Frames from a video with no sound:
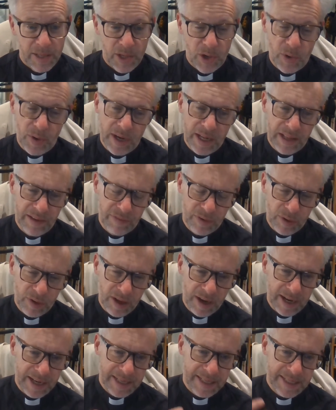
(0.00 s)
Queen, if you
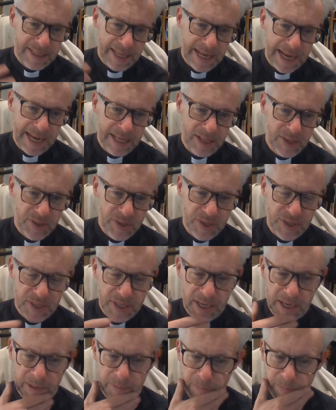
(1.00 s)
like, stands as
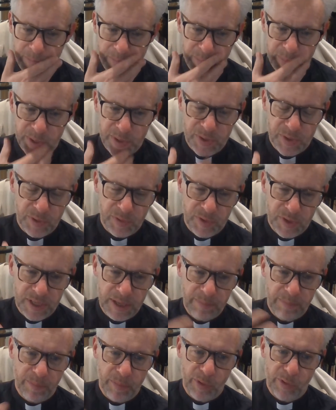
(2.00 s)
a sort of
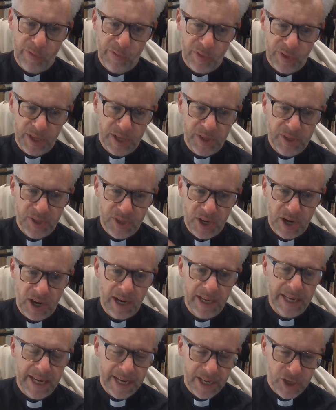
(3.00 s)
symbol for the
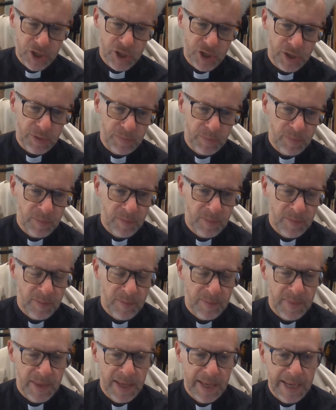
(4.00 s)
entire nation.
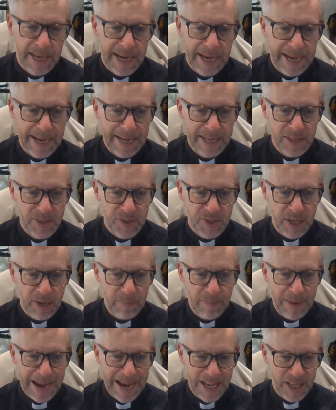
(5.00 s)
And
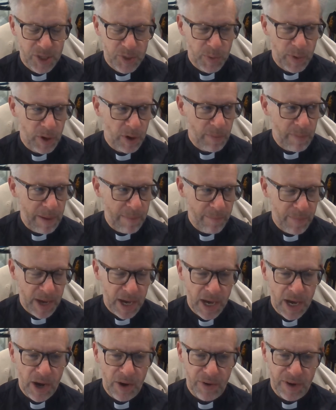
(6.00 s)
as we remember
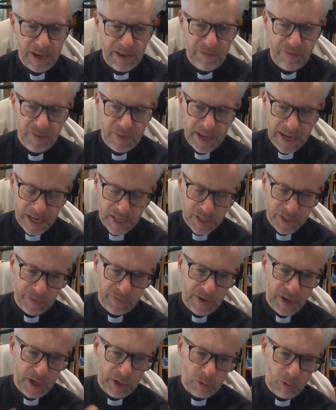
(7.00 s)
her and give thanks
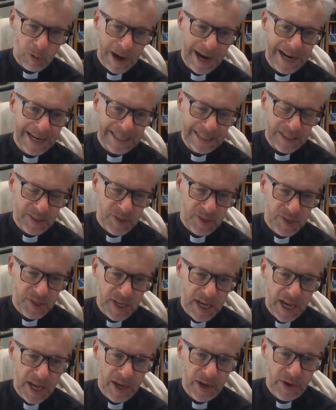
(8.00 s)
for her reign,
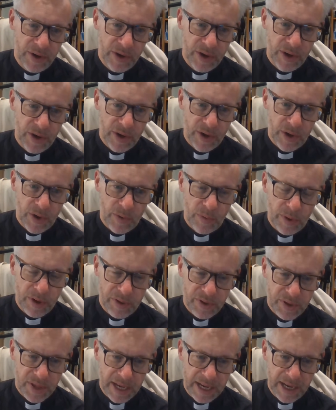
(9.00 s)
so we
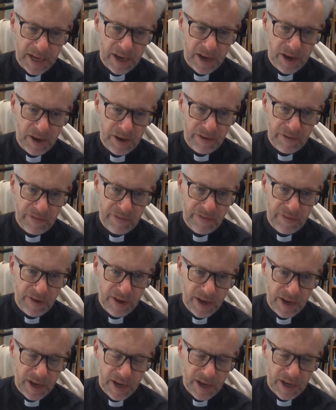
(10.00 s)
think of,
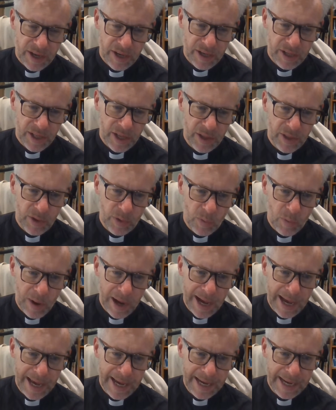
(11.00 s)
the
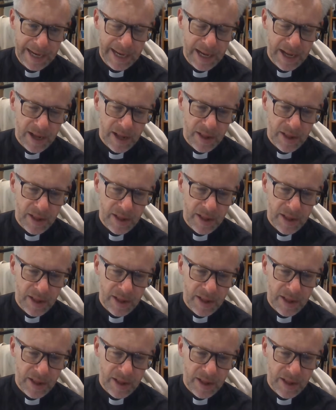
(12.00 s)
way